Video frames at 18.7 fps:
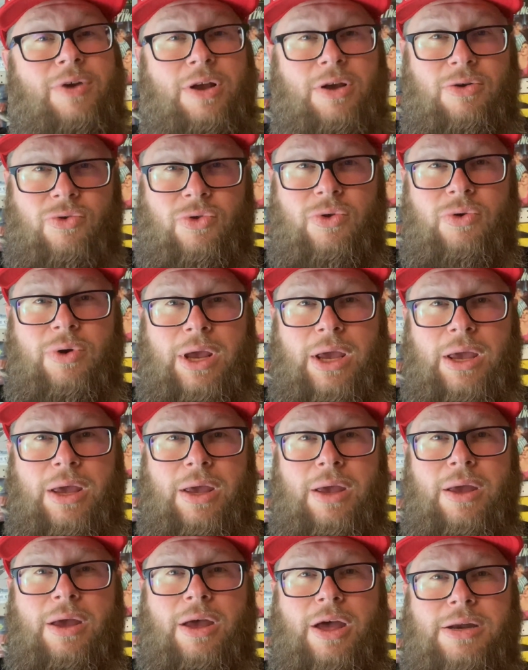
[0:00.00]
including
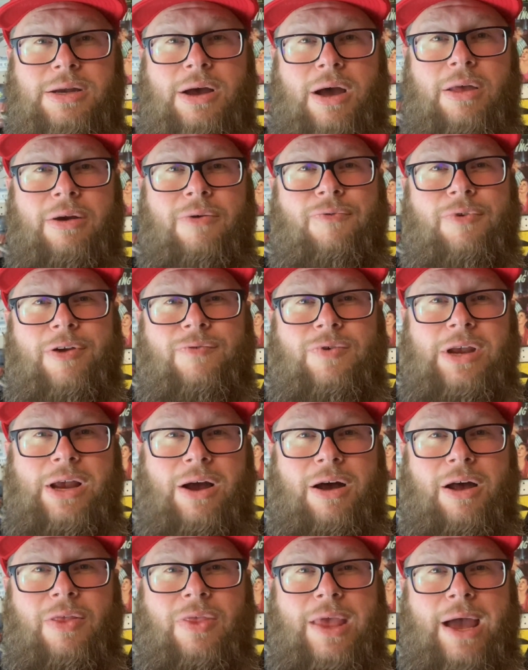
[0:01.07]
$1.50
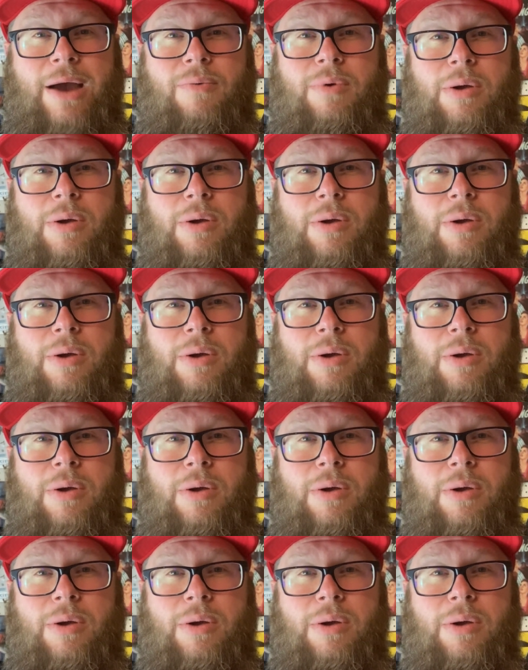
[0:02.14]
on that.